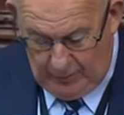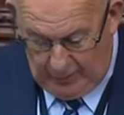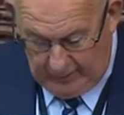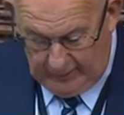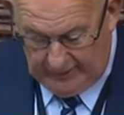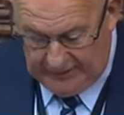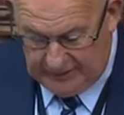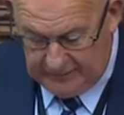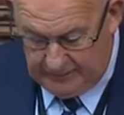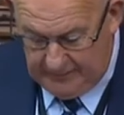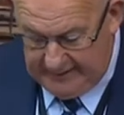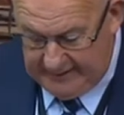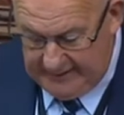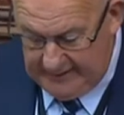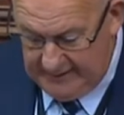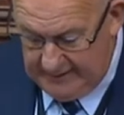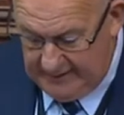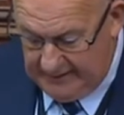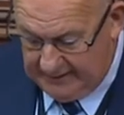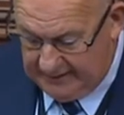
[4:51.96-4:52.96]
Broadly
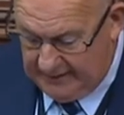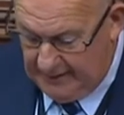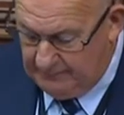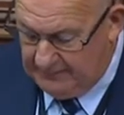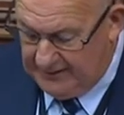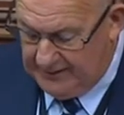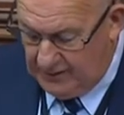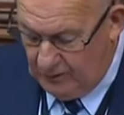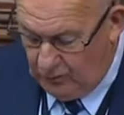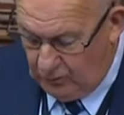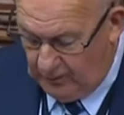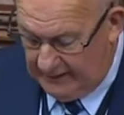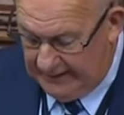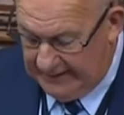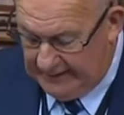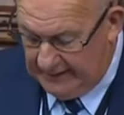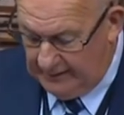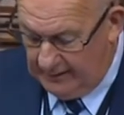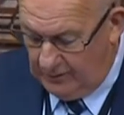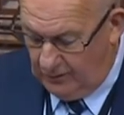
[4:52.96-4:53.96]
speaking, there can be no
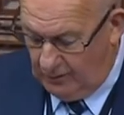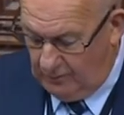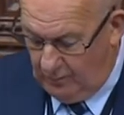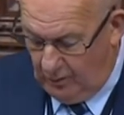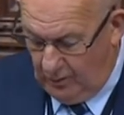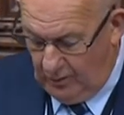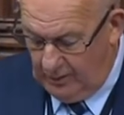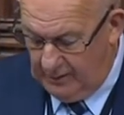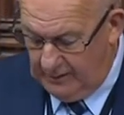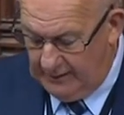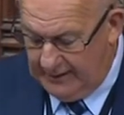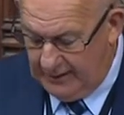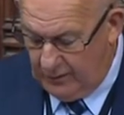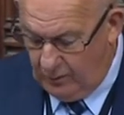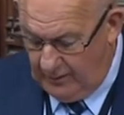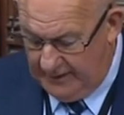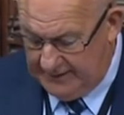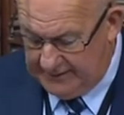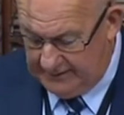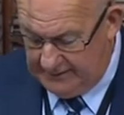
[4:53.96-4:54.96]
legal or moral
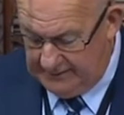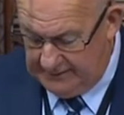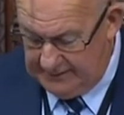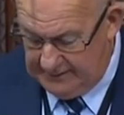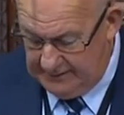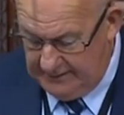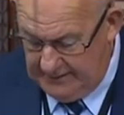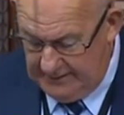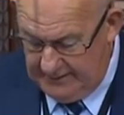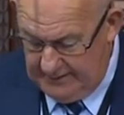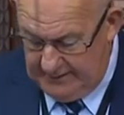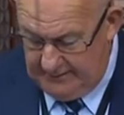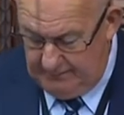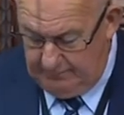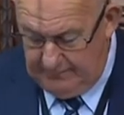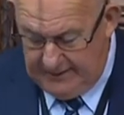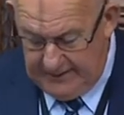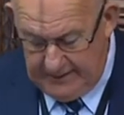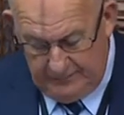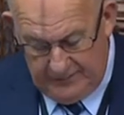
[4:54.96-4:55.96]
equations
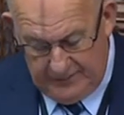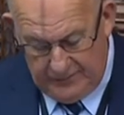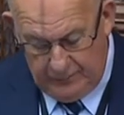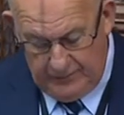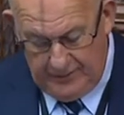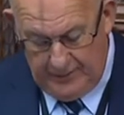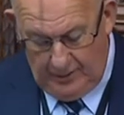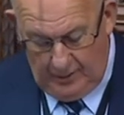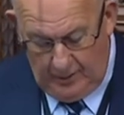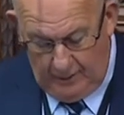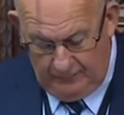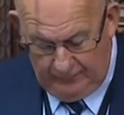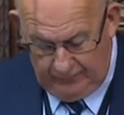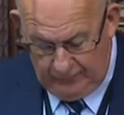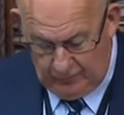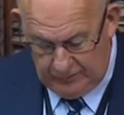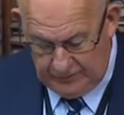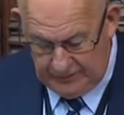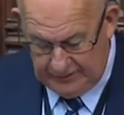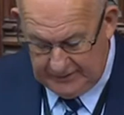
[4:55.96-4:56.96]
made between
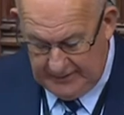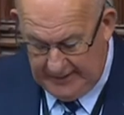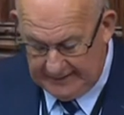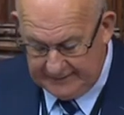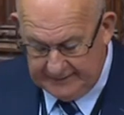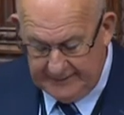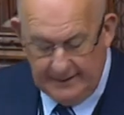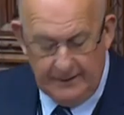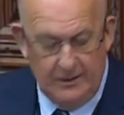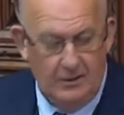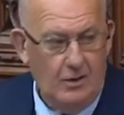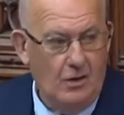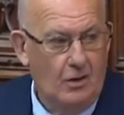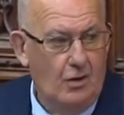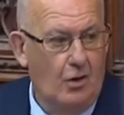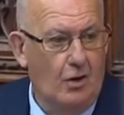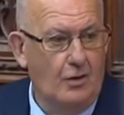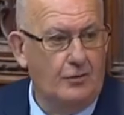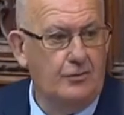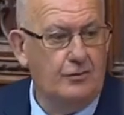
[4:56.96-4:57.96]
armed forces acting
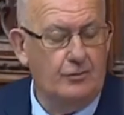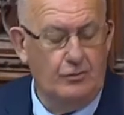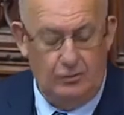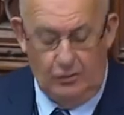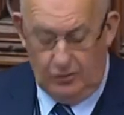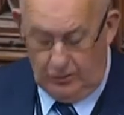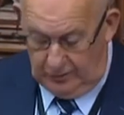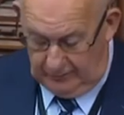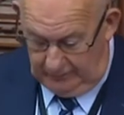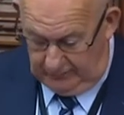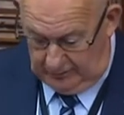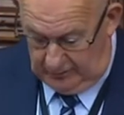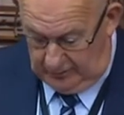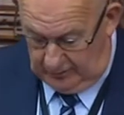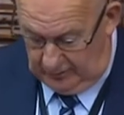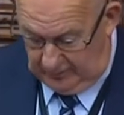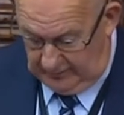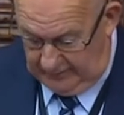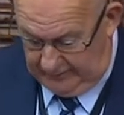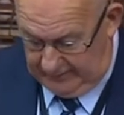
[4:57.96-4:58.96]
under the rule of
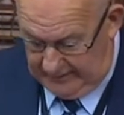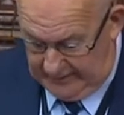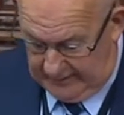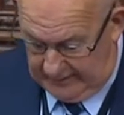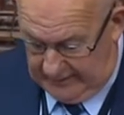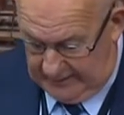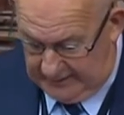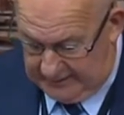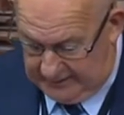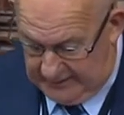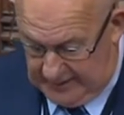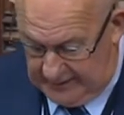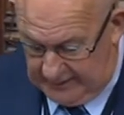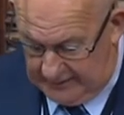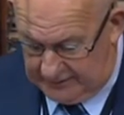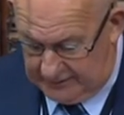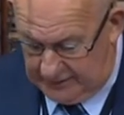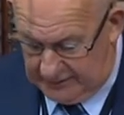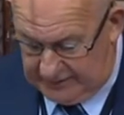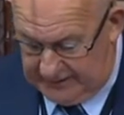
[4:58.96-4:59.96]
law and
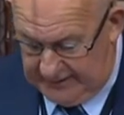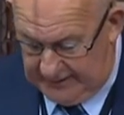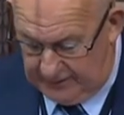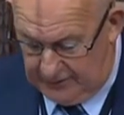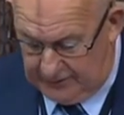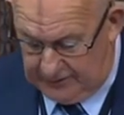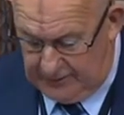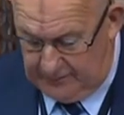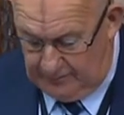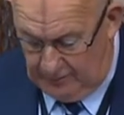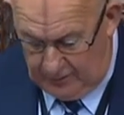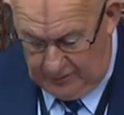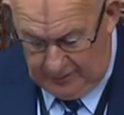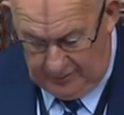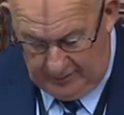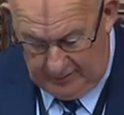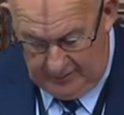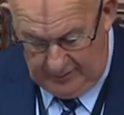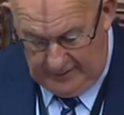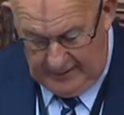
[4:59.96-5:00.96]
terrorists who set out to
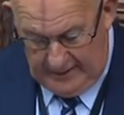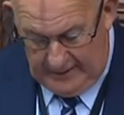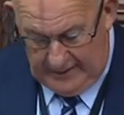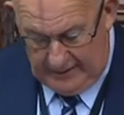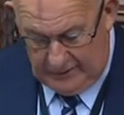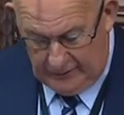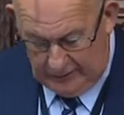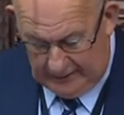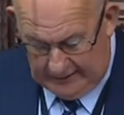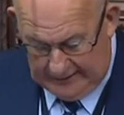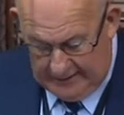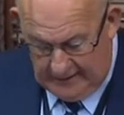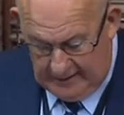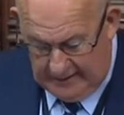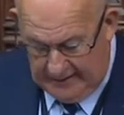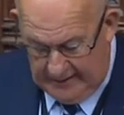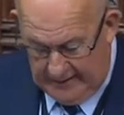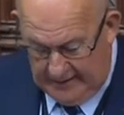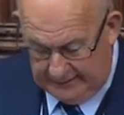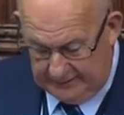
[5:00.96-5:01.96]
murder and who
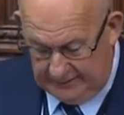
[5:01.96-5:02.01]
clearly